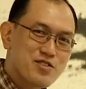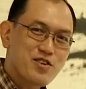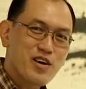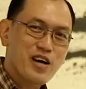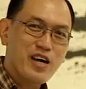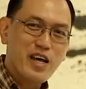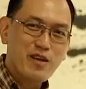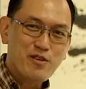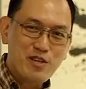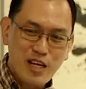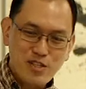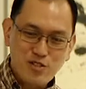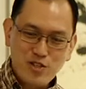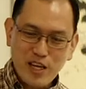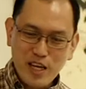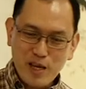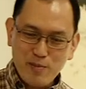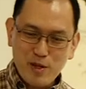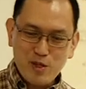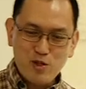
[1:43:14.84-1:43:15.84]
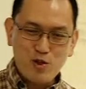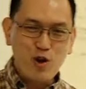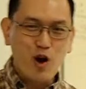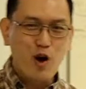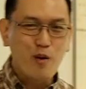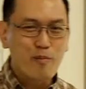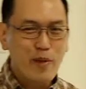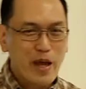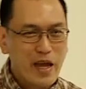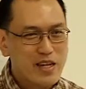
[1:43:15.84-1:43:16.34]
you are actually able to
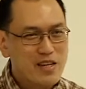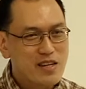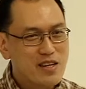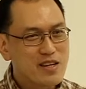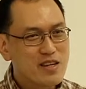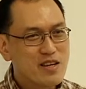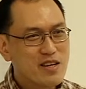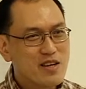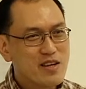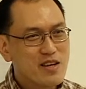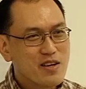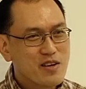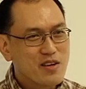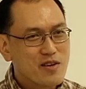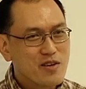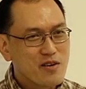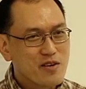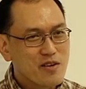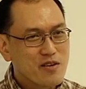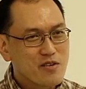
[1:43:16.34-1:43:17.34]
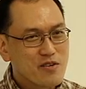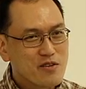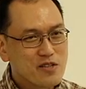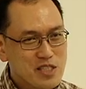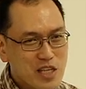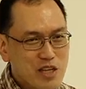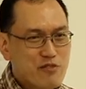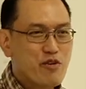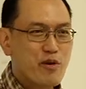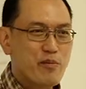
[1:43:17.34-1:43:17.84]
comment,
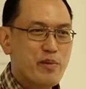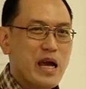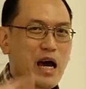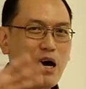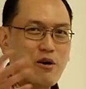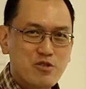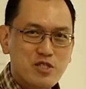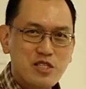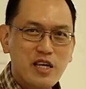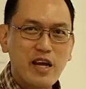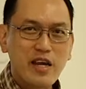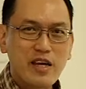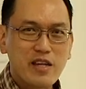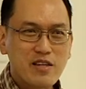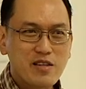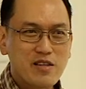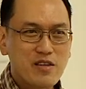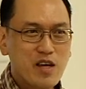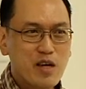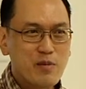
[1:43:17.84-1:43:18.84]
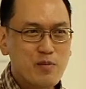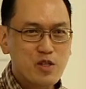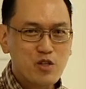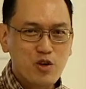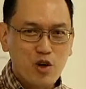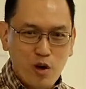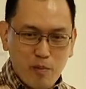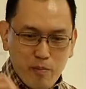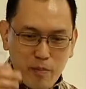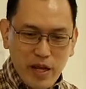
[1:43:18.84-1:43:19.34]
seen from the outside, you're able to
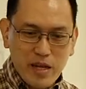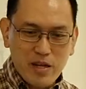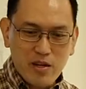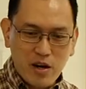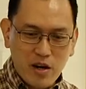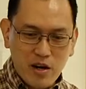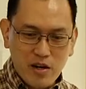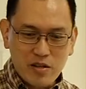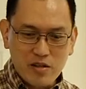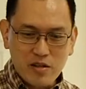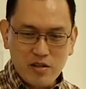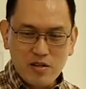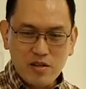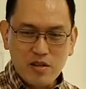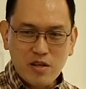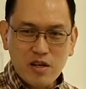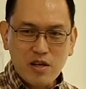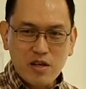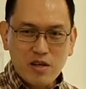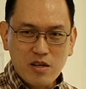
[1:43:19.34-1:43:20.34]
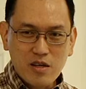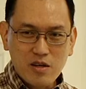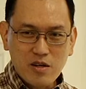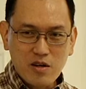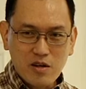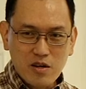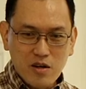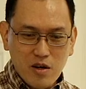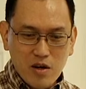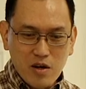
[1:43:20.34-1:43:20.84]
comment on,
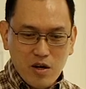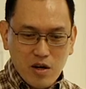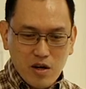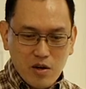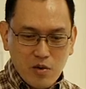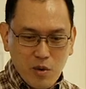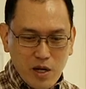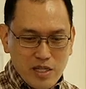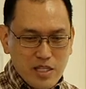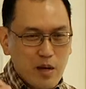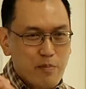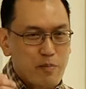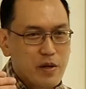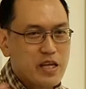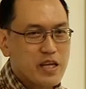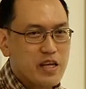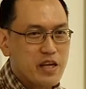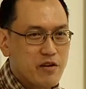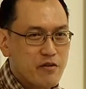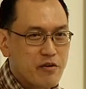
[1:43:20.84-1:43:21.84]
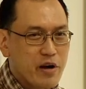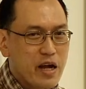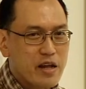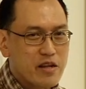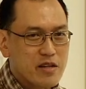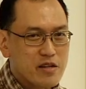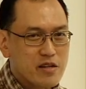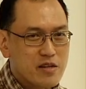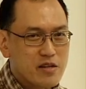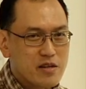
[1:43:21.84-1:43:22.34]
what's happening in
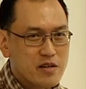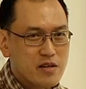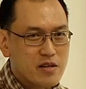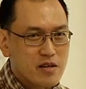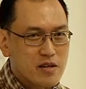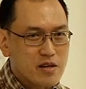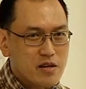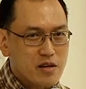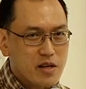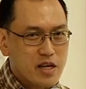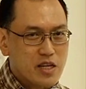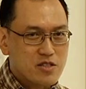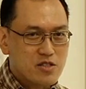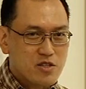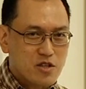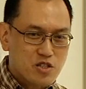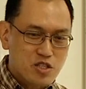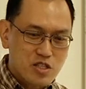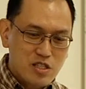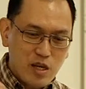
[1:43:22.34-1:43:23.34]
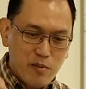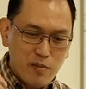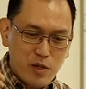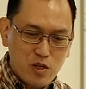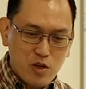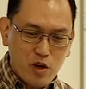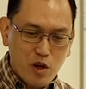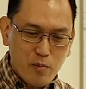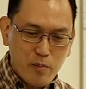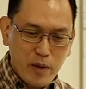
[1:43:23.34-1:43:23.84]
Iran. Okay, so she's able to
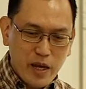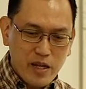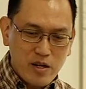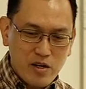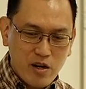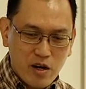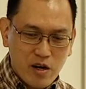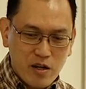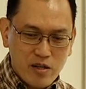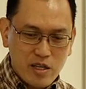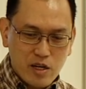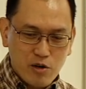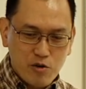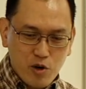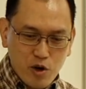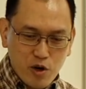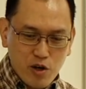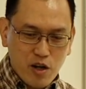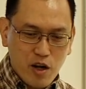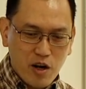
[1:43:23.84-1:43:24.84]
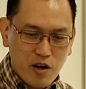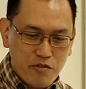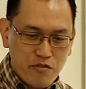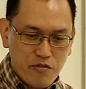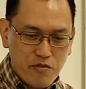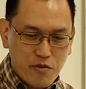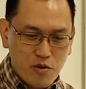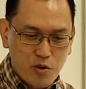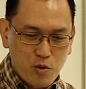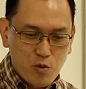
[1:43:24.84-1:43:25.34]
comment on the role of
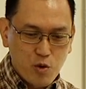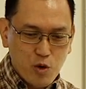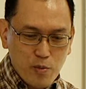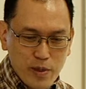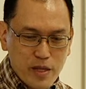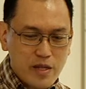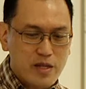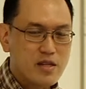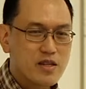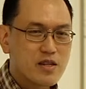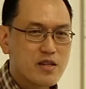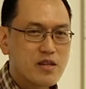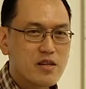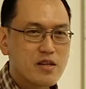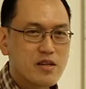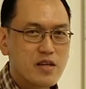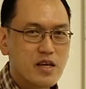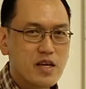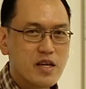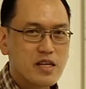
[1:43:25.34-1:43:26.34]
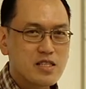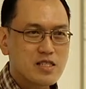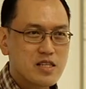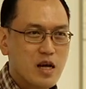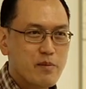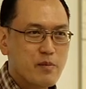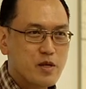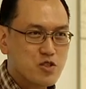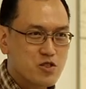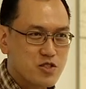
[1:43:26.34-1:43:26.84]
women in
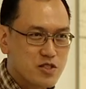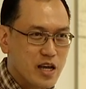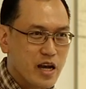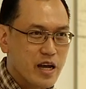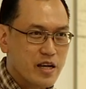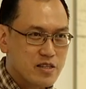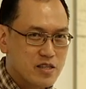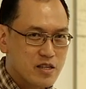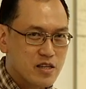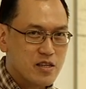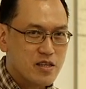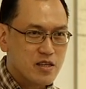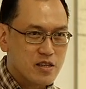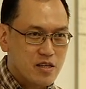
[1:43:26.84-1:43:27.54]
Islamic society,